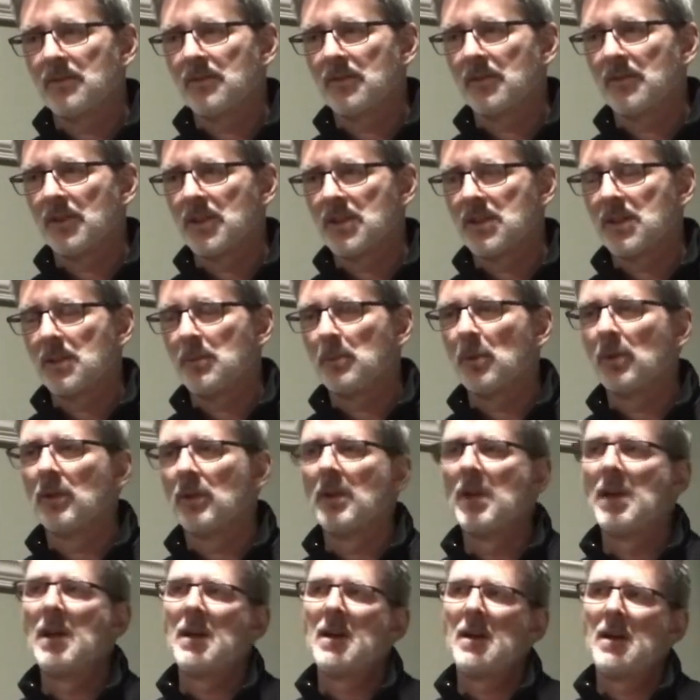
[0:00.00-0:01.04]
are very simple,
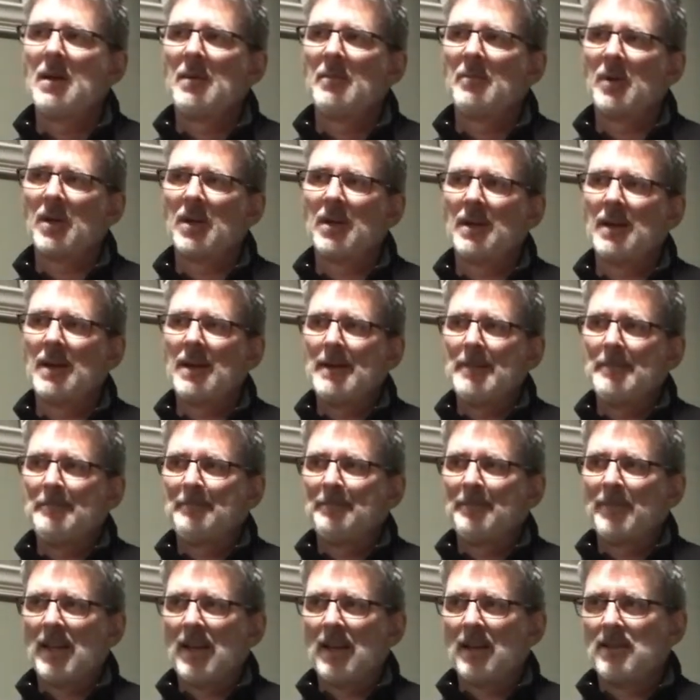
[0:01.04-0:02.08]
but
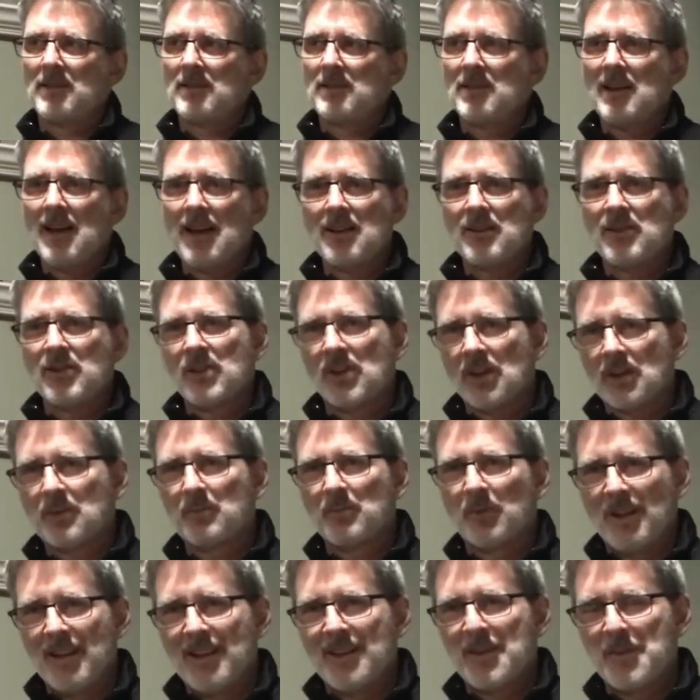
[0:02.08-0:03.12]
it's not just
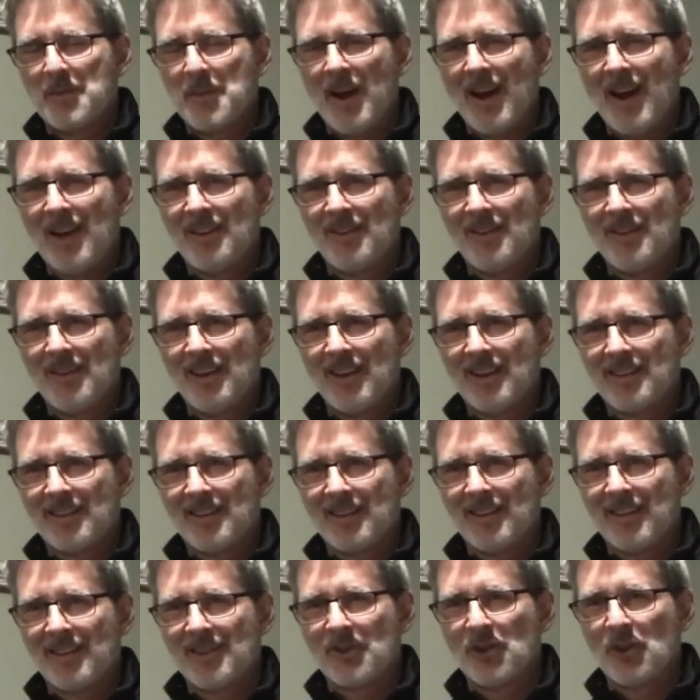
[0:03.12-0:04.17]
playing the pattern
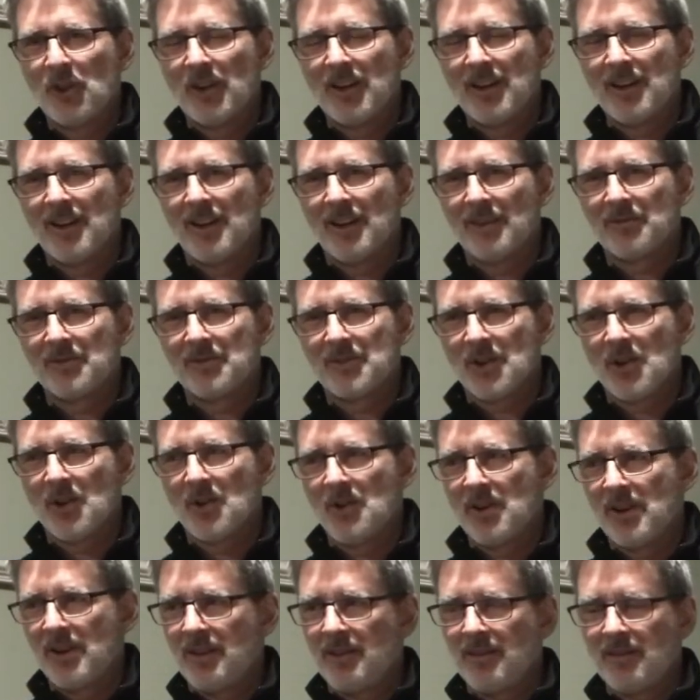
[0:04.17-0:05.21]
that's good enough. So
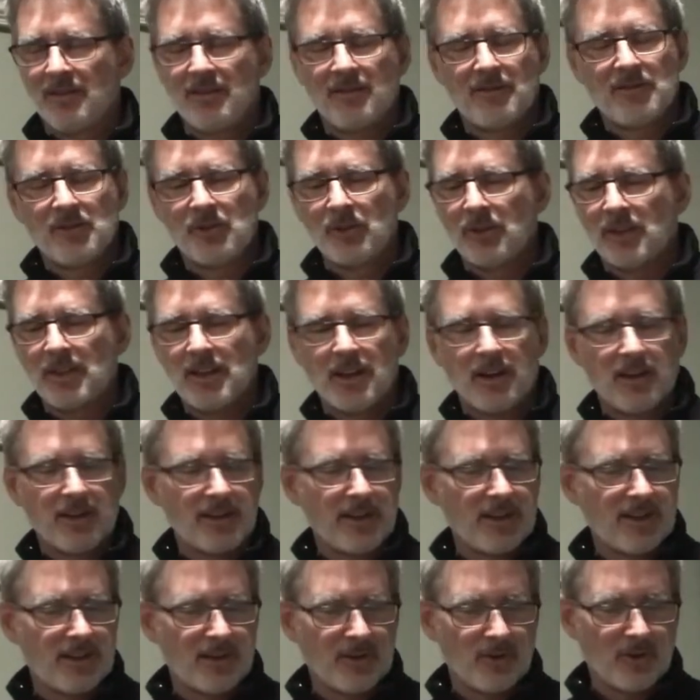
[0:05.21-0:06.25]
in
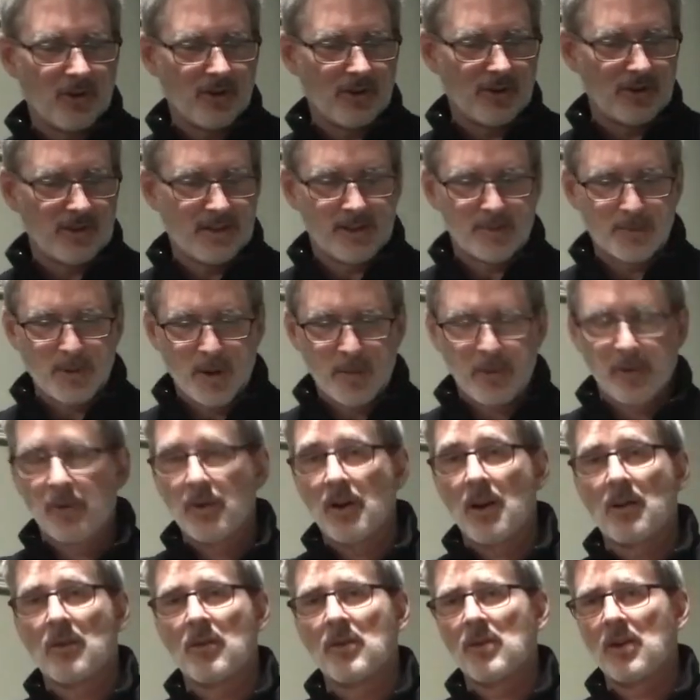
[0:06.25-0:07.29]
Giuliani or in these
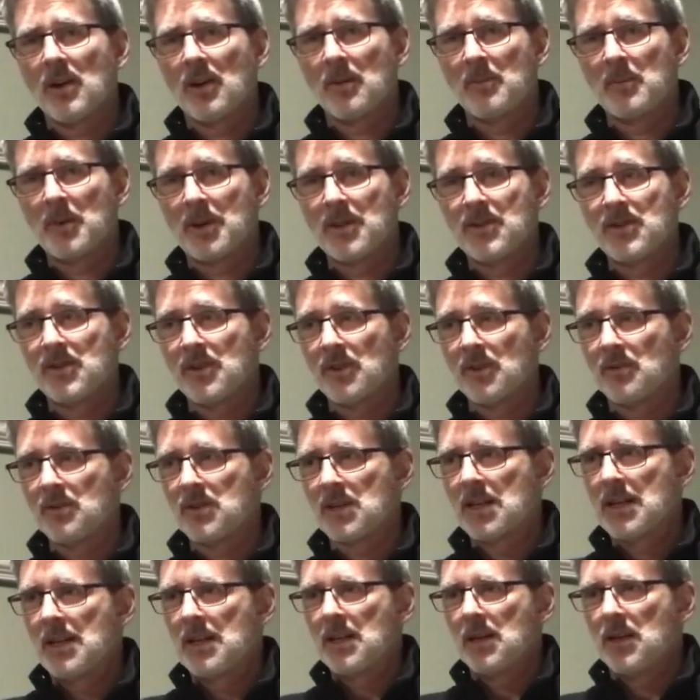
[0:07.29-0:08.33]
Papararo arpeggios,
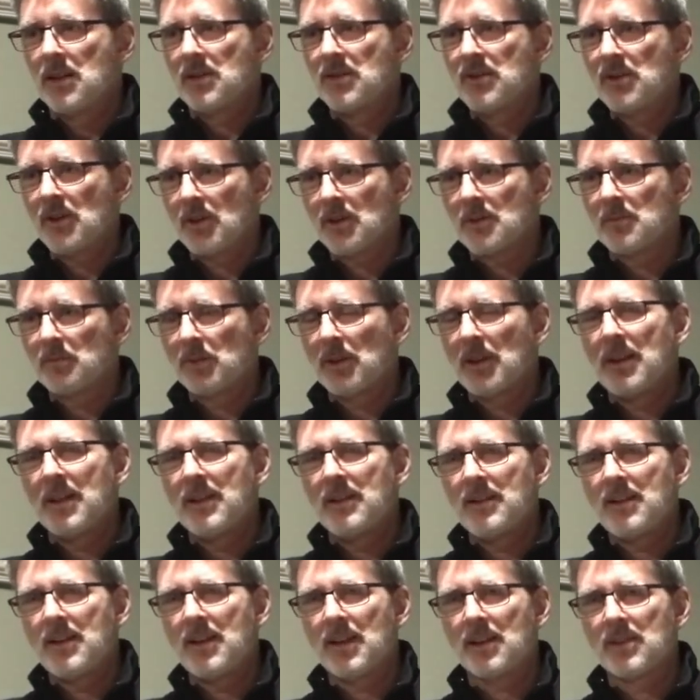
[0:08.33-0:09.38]
just playing
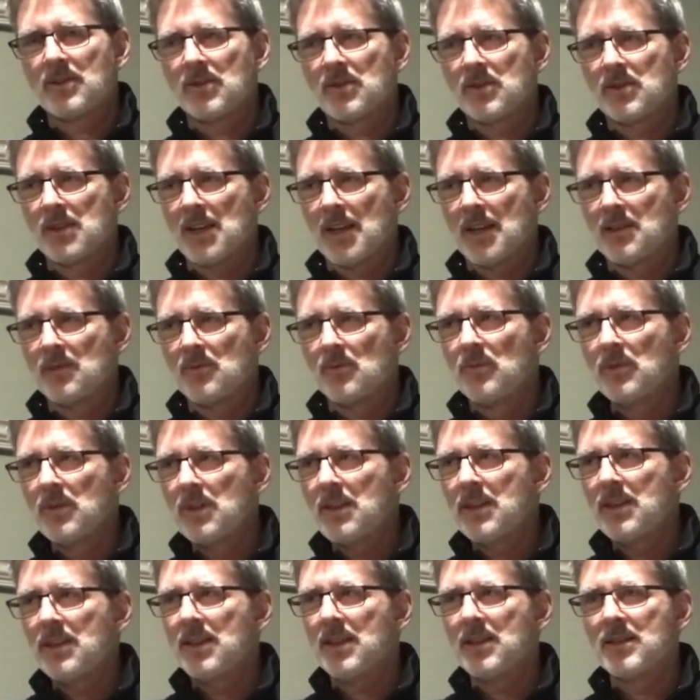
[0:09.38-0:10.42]
the exercise
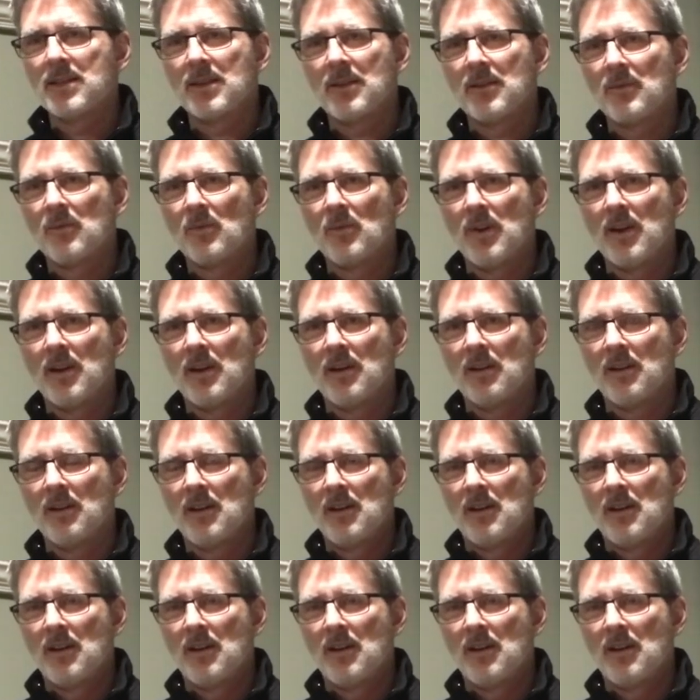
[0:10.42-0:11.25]
really isn't where